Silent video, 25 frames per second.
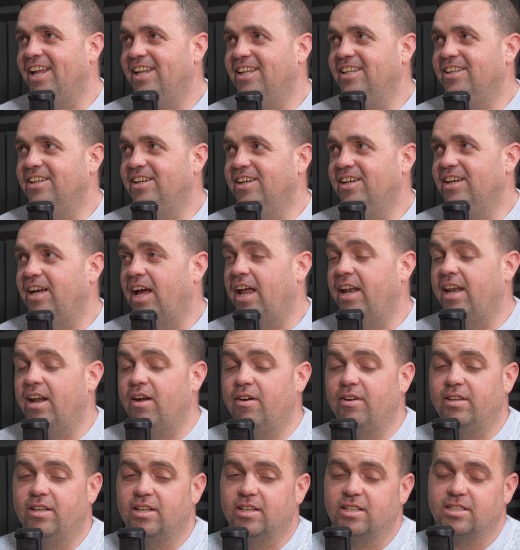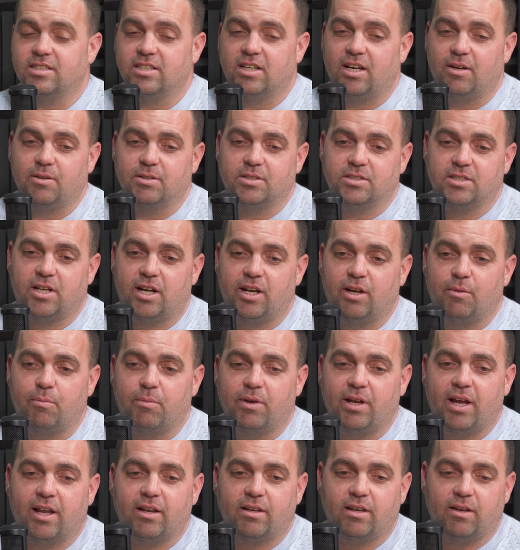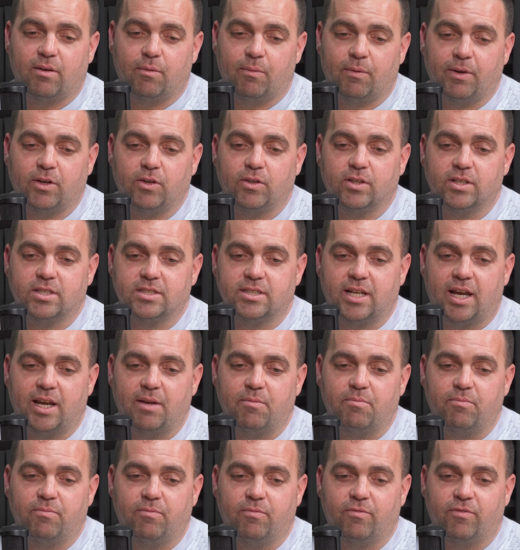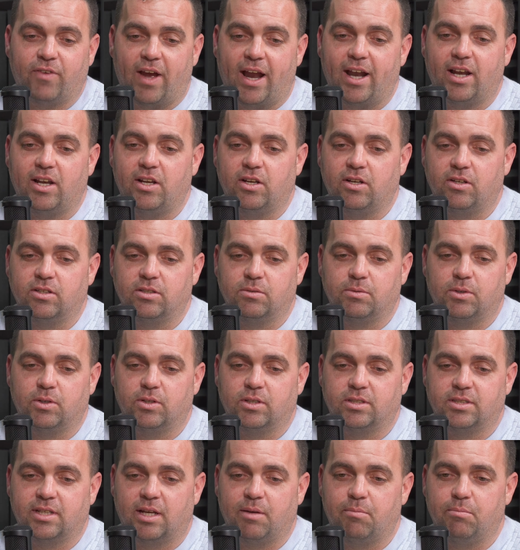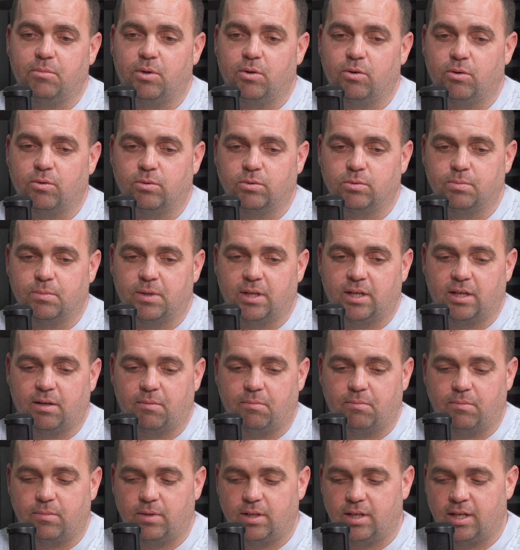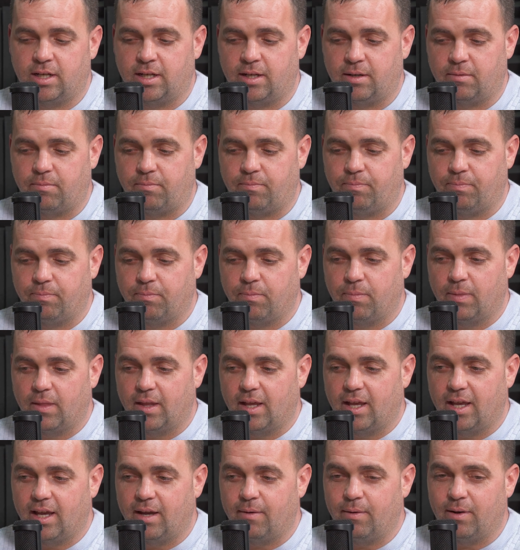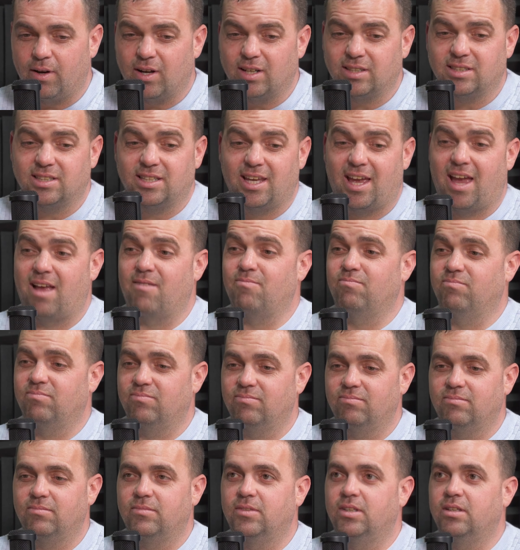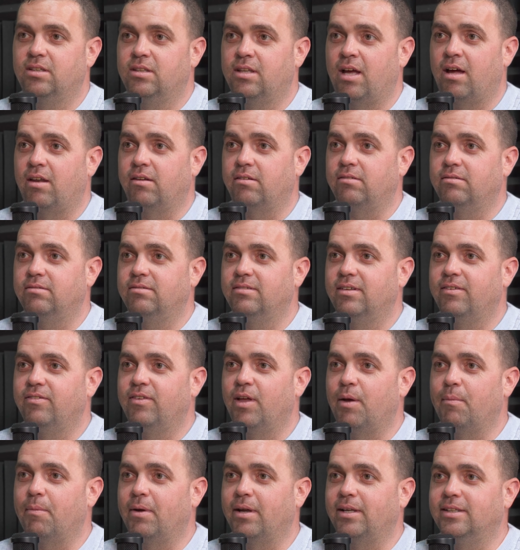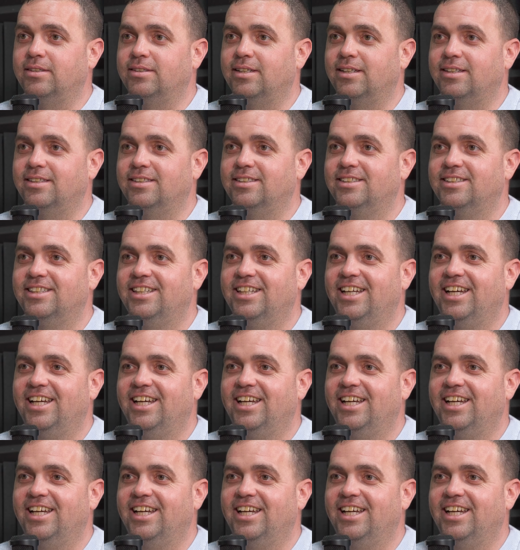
knowing that the site was tidy, and we got the same values, we've got the same morals, me and him, who like to get done, if that makes sense.